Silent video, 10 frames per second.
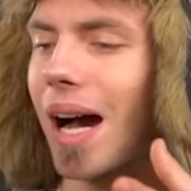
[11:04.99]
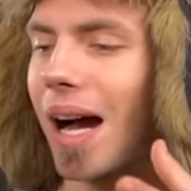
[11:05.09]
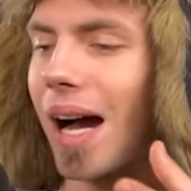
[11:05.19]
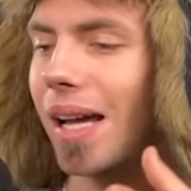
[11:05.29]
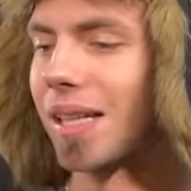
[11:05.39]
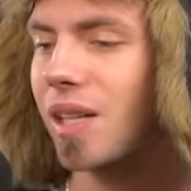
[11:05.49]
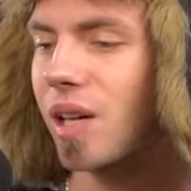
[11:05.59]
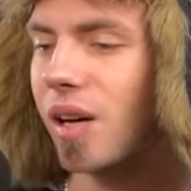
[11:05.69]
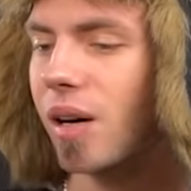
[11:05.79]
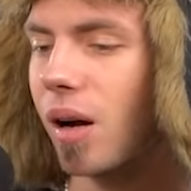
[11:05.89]

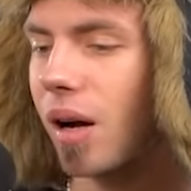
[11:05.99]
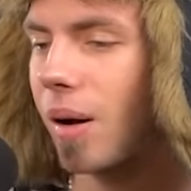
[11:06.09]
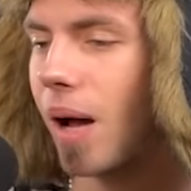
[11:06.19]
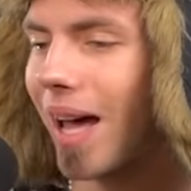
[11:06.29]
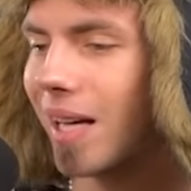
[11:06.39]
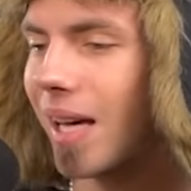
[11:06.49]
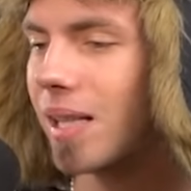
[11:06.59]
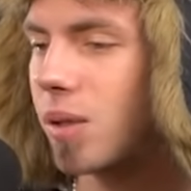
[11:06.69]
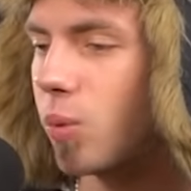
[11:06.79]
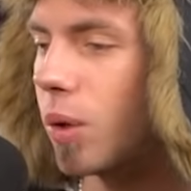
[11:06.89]
Here I
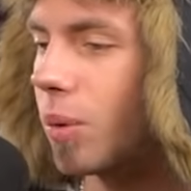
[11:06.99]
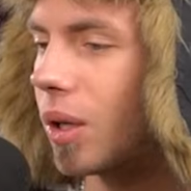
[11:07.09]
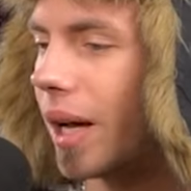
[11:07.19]
guess we will